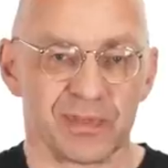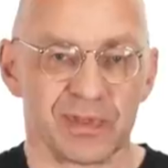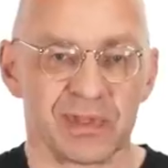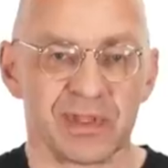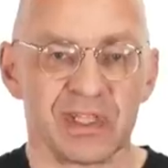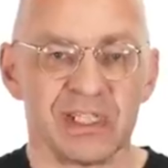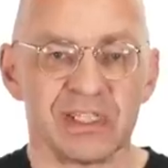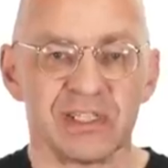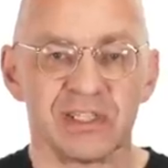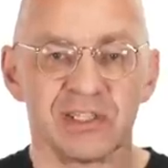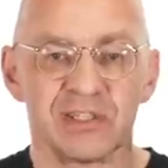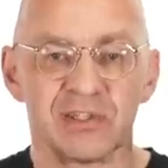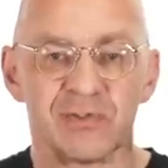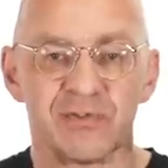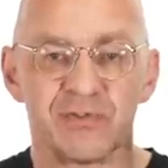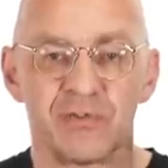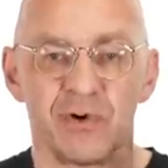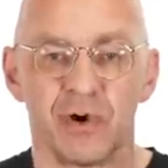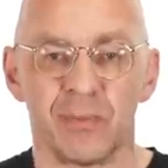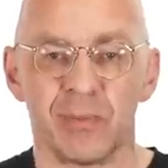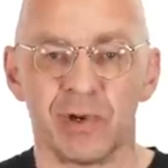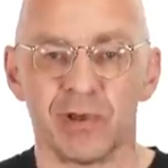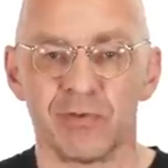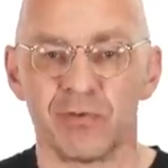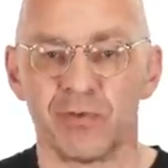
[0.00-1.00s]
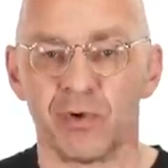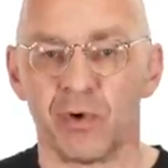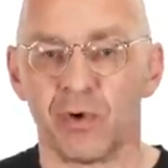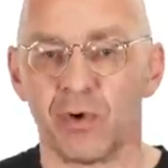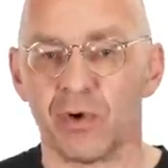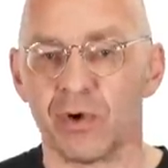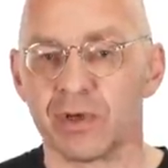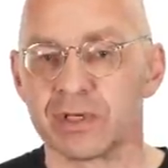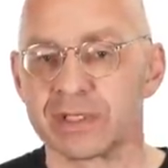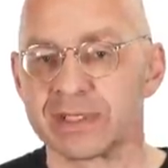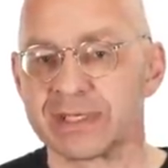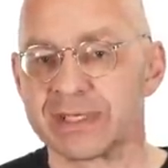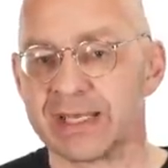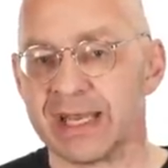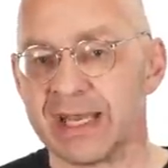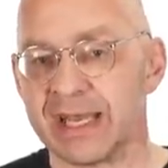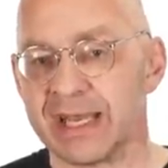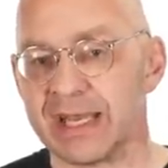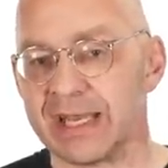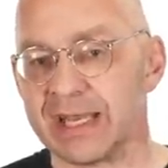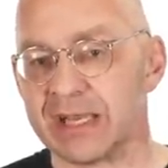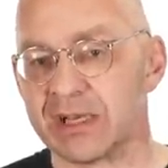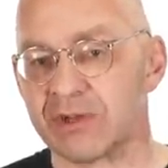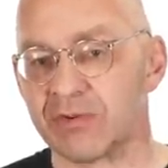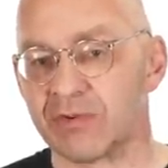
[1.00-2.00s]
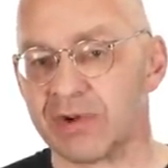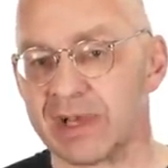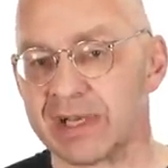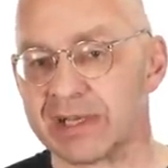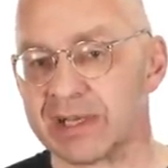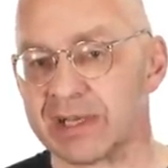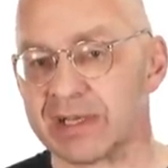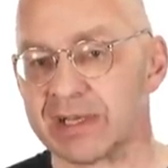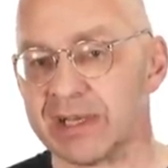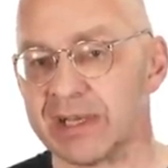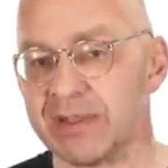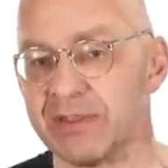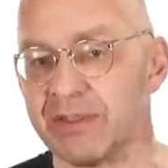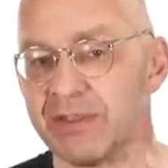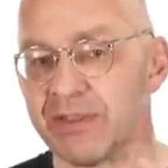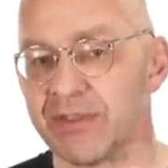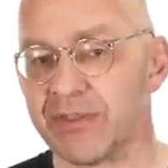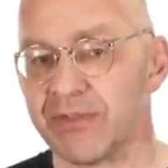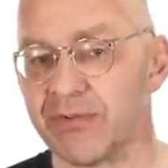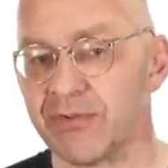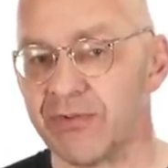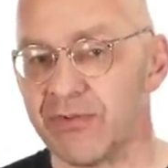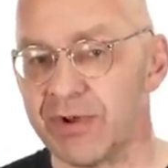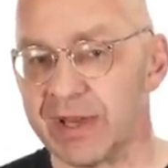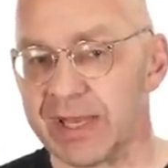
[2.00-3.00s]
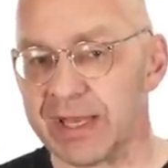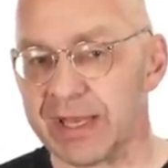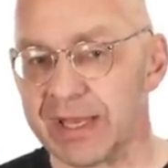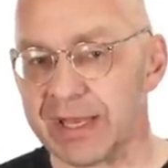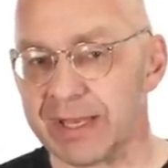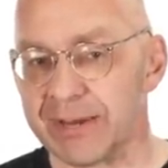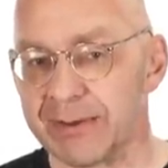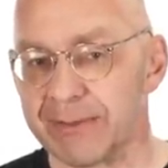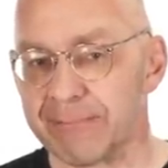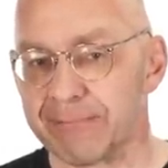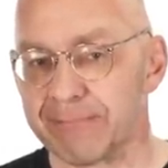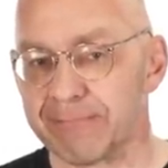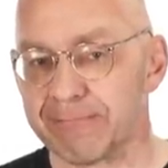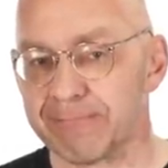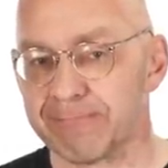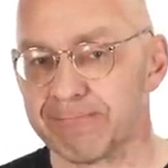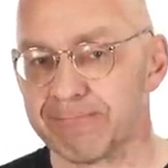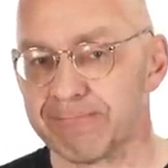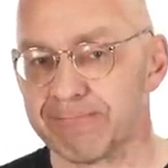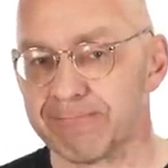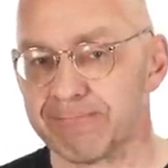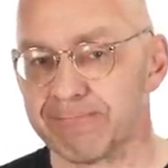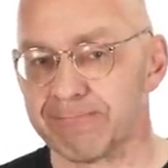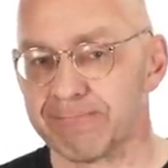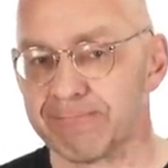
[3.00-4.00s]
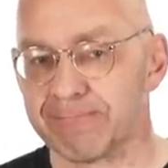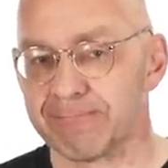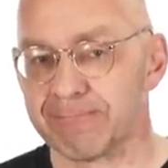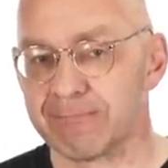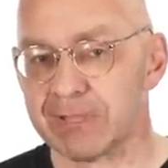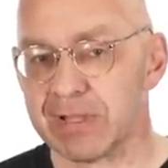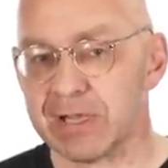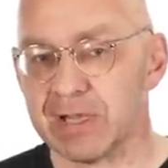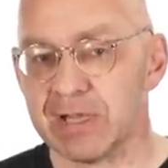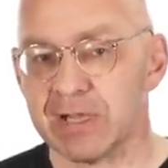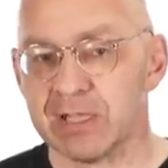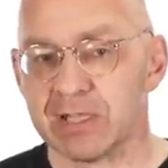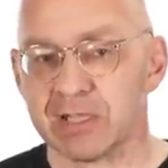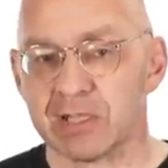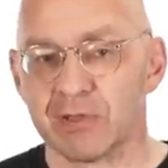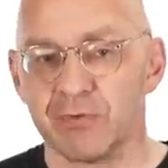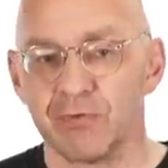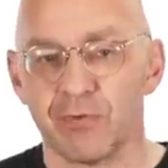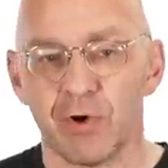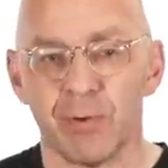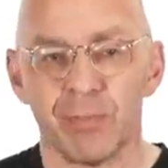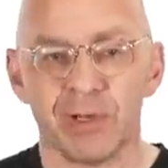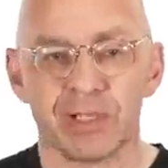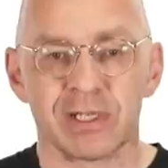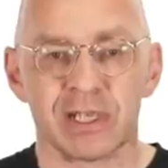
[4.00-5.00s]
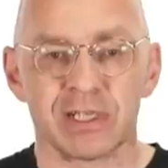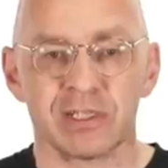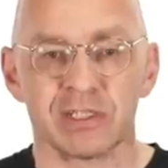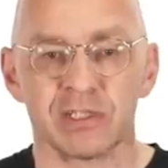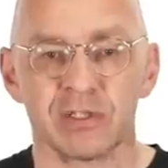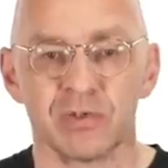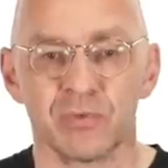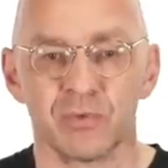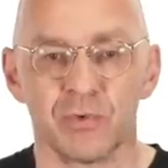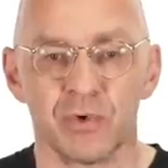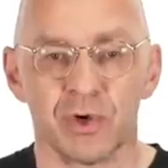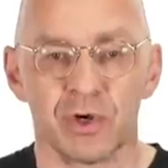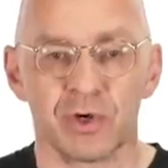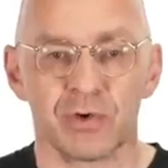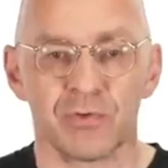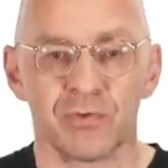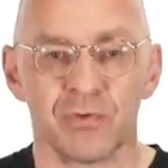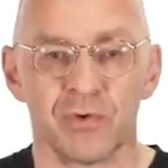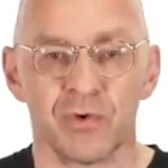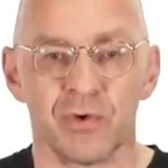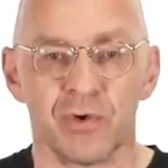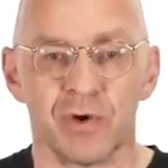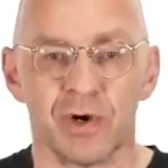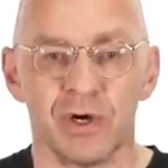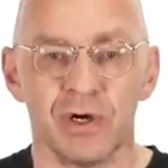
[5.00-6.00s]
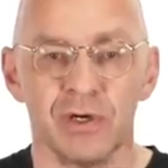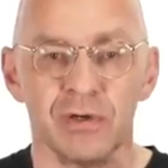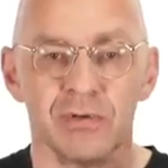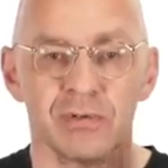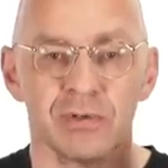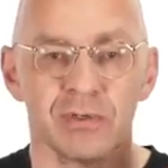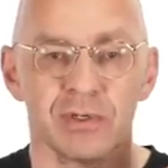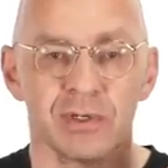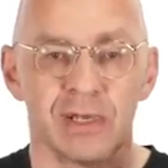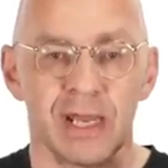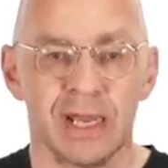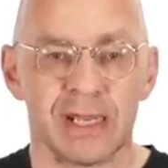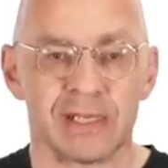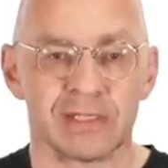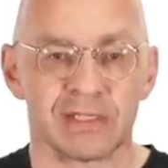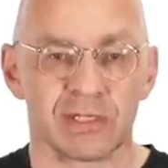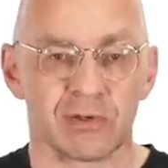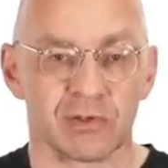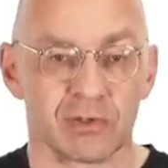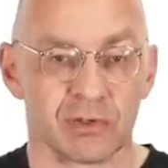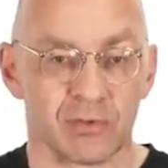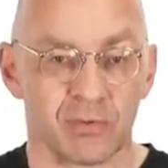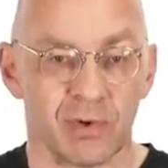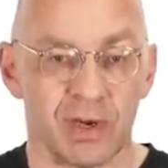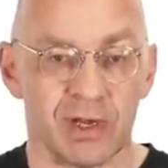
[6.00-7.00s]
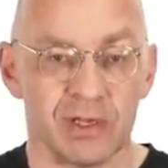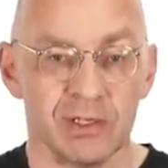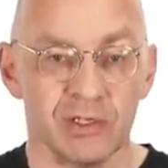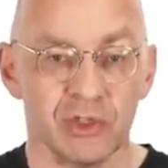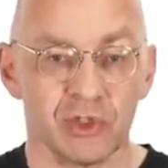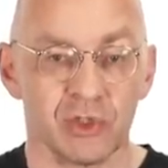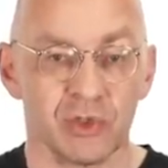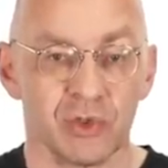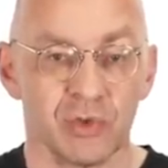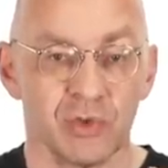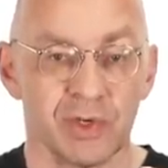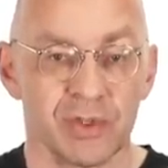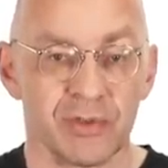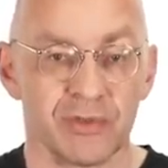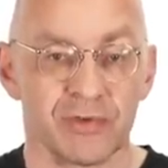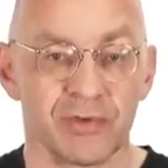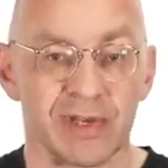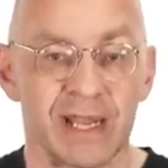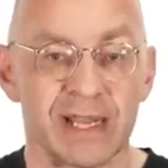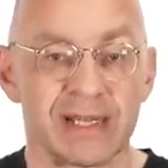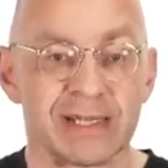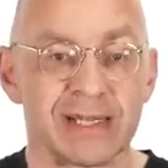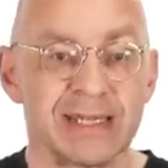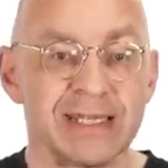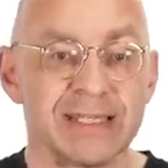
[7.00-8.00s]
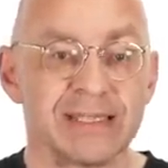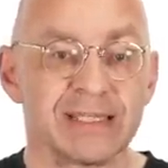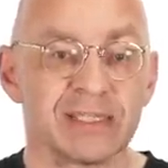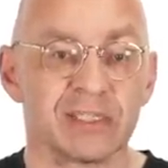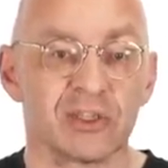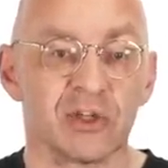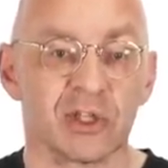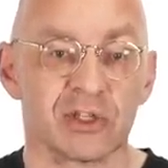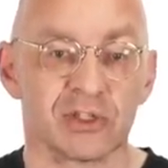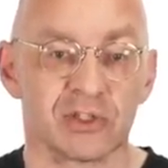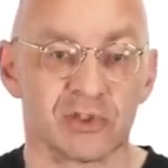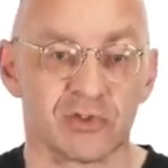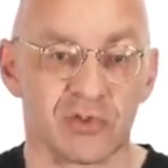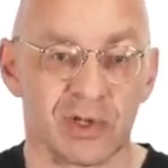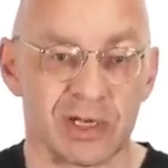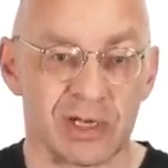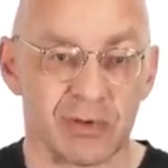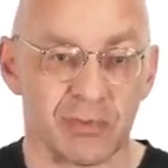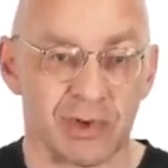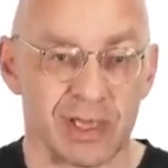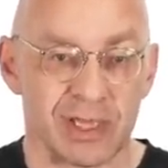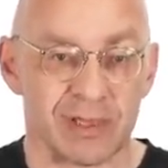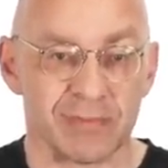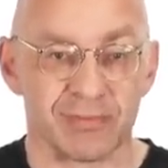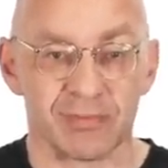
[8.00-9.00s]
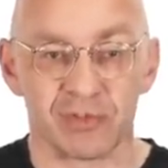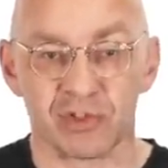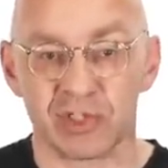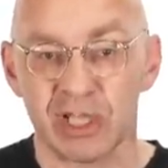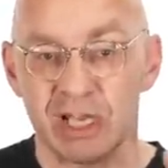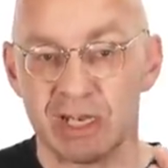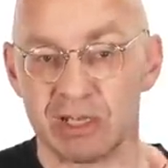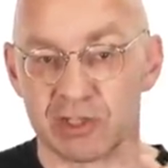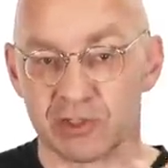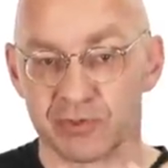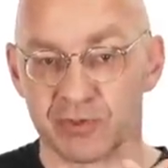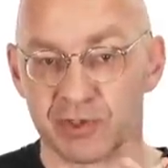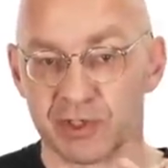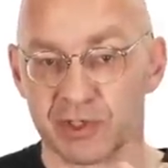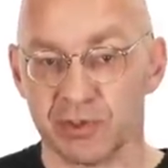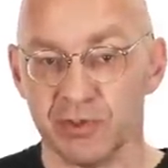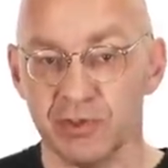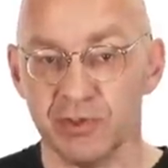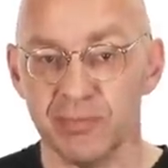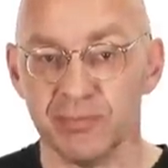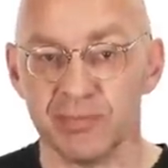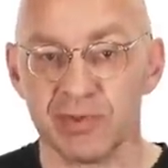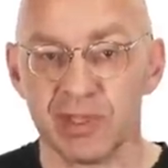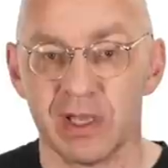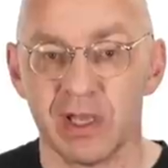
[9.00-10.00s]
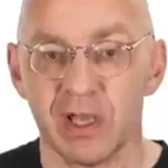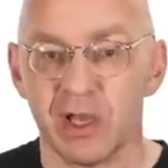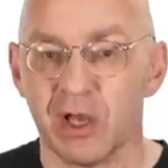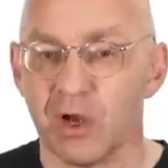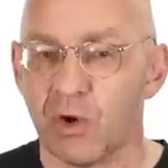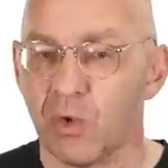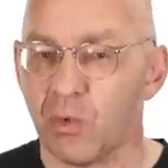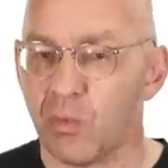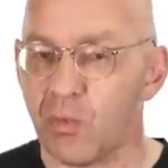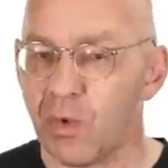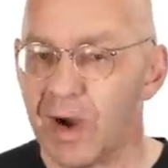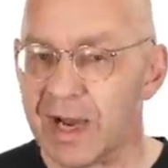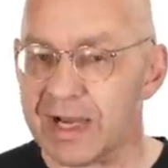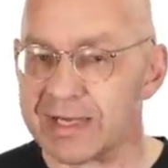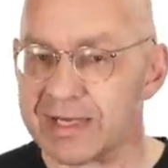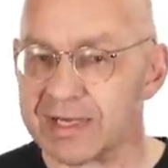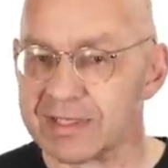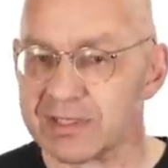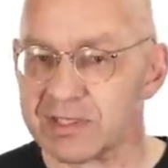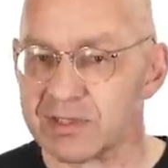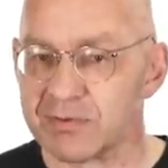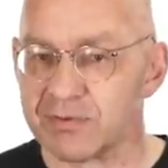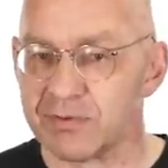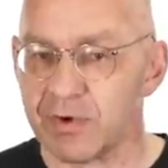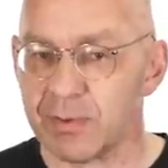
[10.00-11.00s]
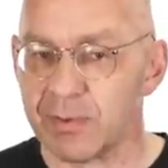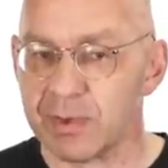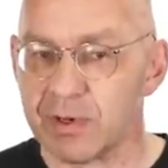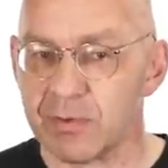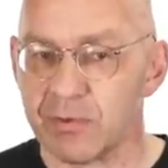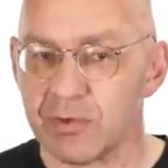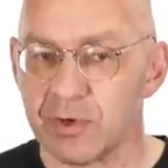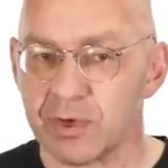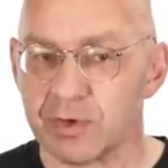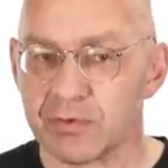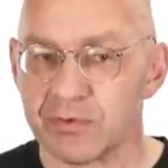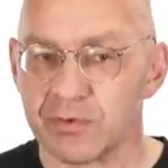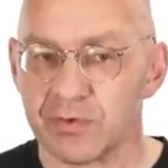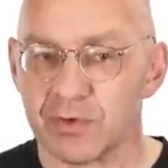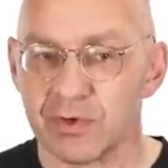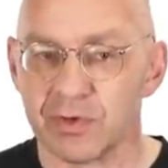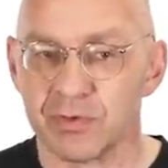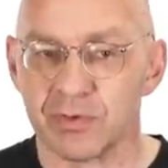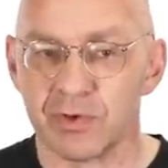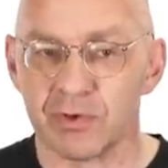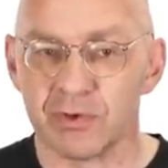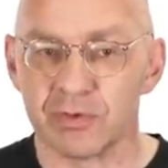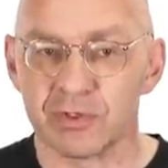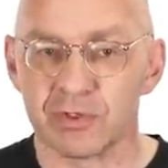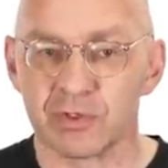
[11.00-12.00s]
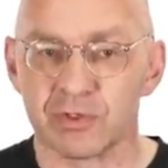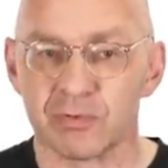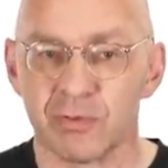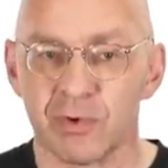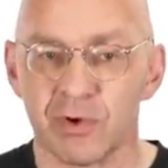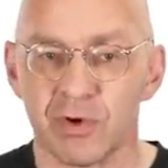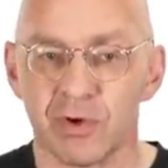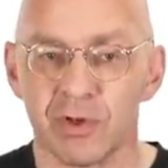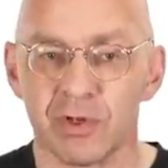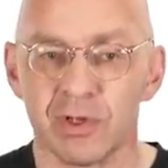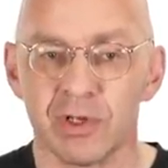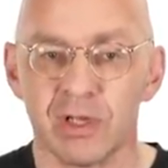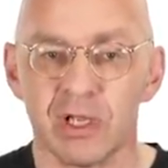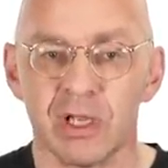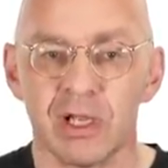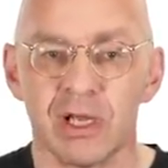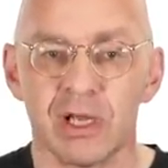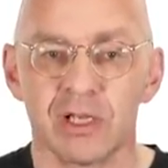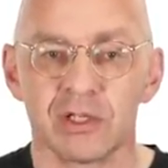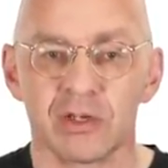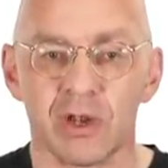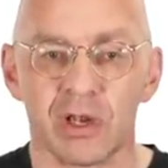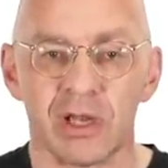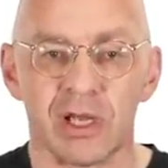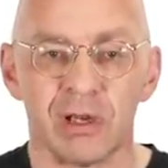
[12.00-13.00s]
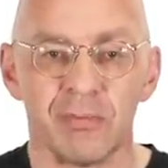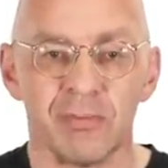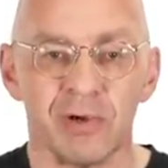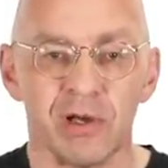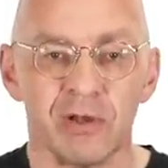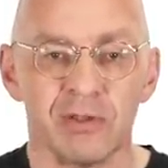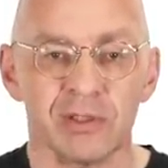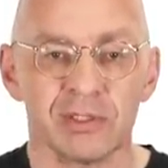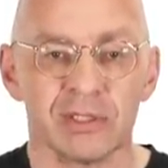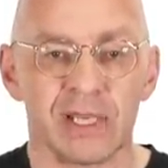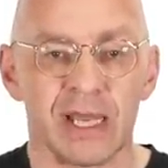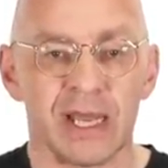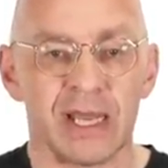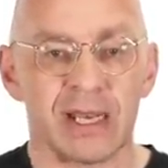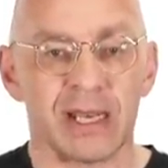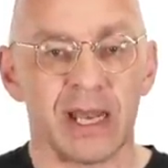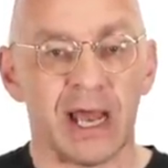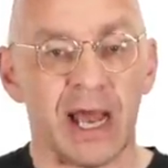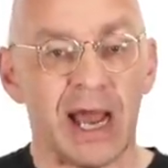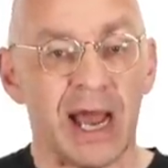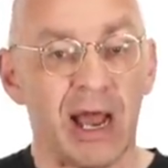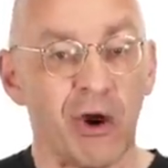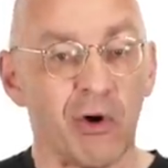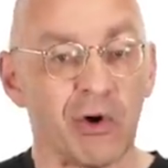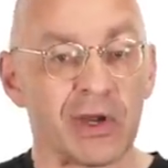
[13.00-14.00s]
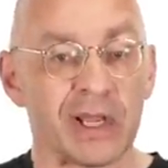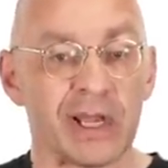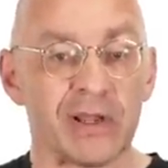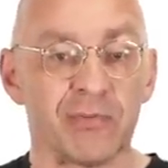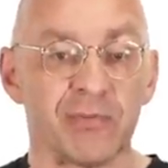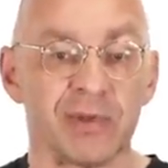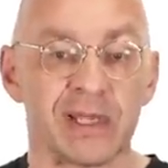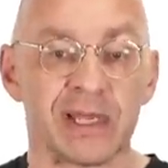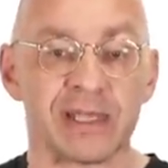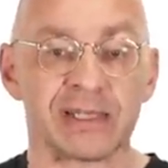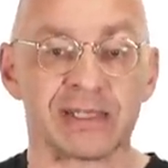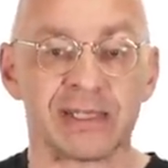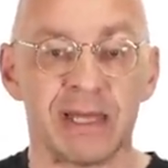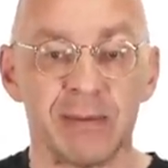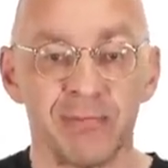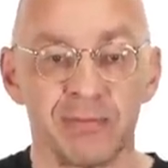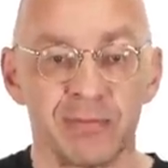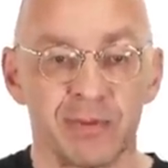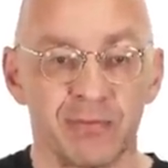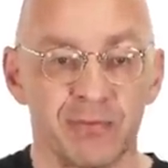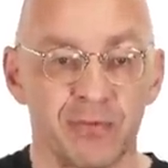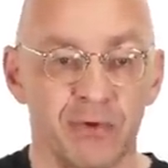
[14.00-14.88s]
This is the formula for all k greater than 3. The formula doesn't work for n is equal to 1, 2, and 3, at least not straight away. Challenge for you. Why doesn't the formula work for those small dollar amounts? And how can we adapt the